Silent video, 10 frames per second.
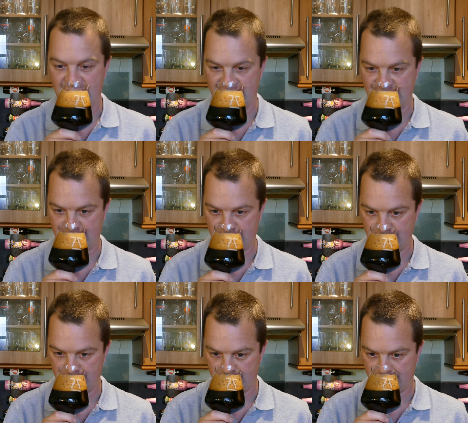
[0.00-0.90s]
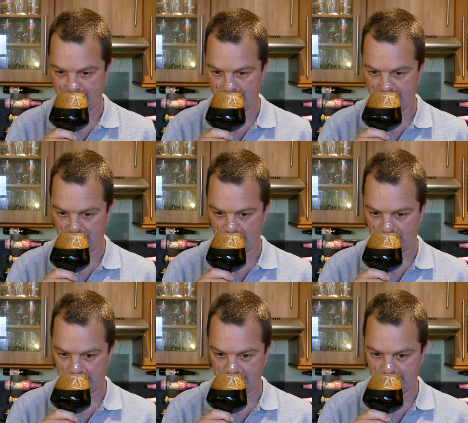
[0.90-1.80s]

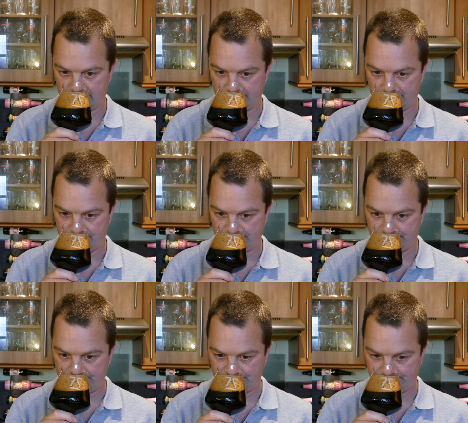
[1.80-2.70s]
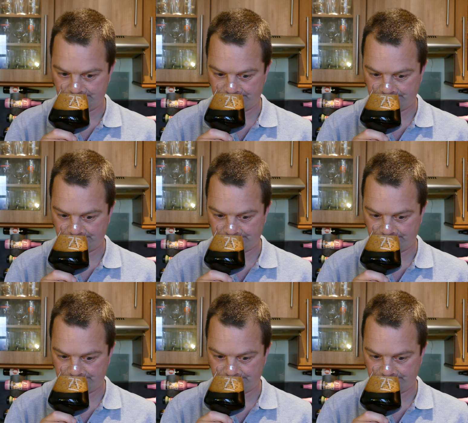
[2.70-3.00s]
(silence)